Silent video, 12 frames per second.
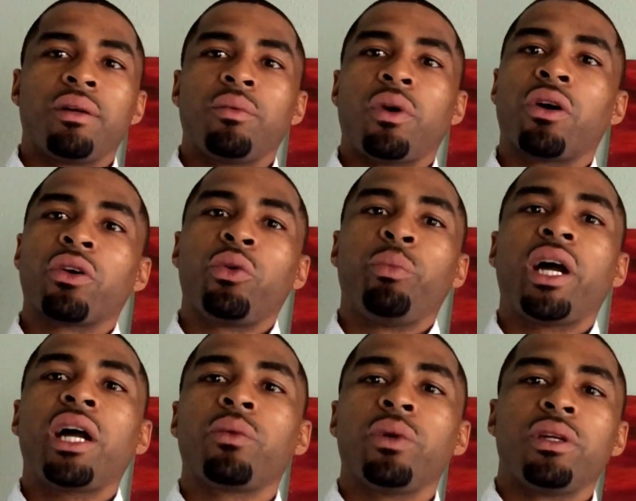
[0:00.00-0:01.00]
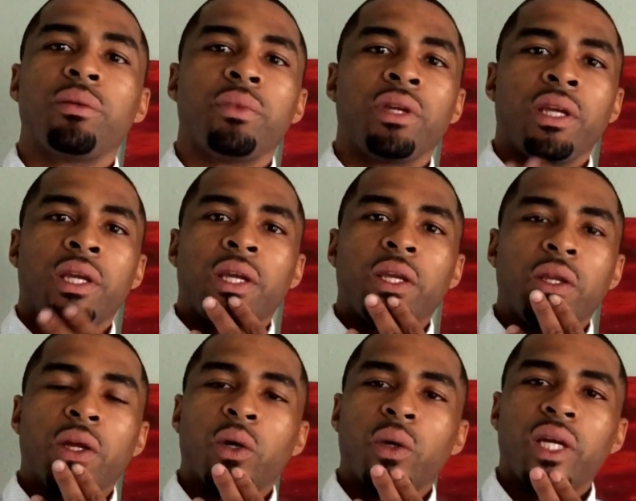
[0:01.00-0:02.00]
argue back with him,
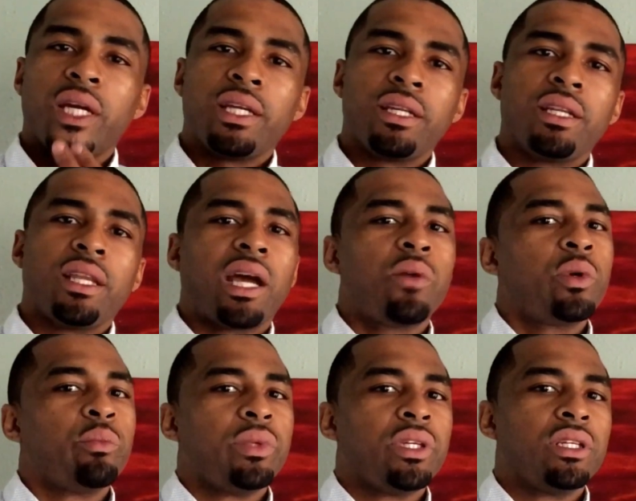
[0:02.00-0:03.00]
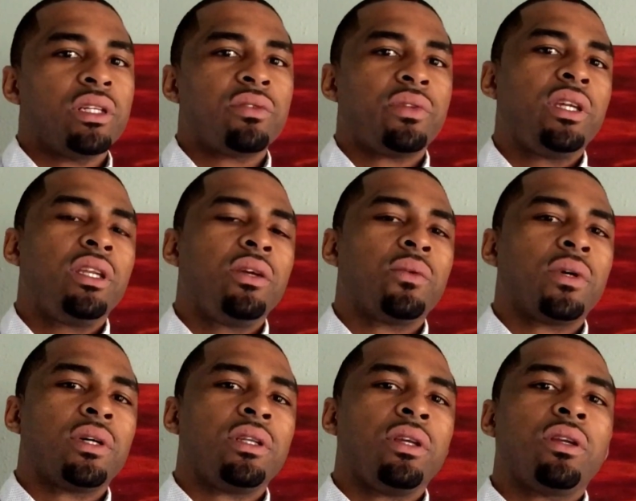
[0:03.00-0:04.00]
and that wouldn't be good for
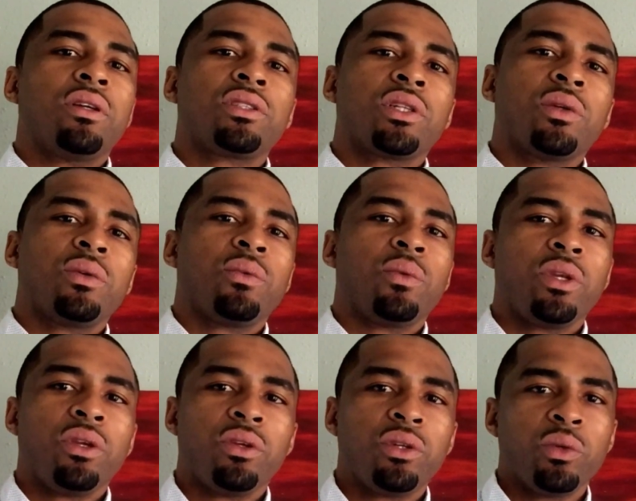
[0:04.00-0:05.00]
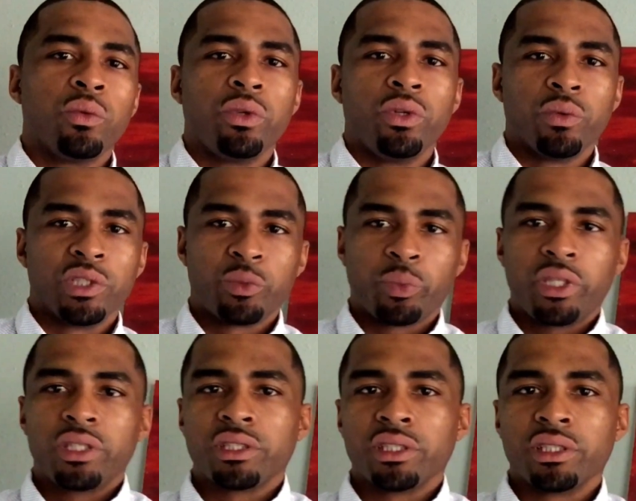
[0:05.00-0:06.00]
anyone. So what do? You
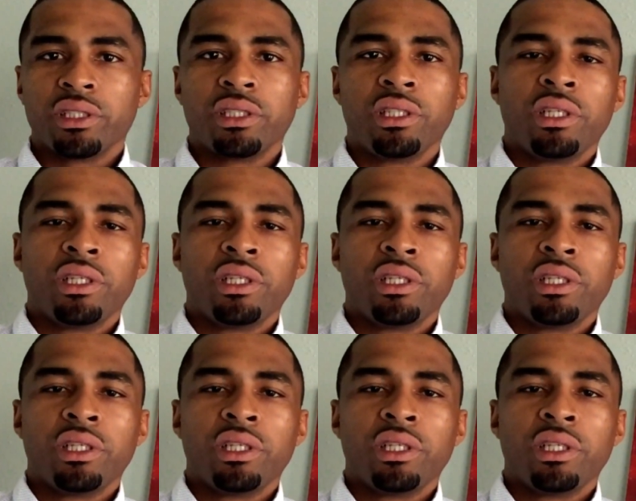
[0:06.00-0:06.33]
respond to the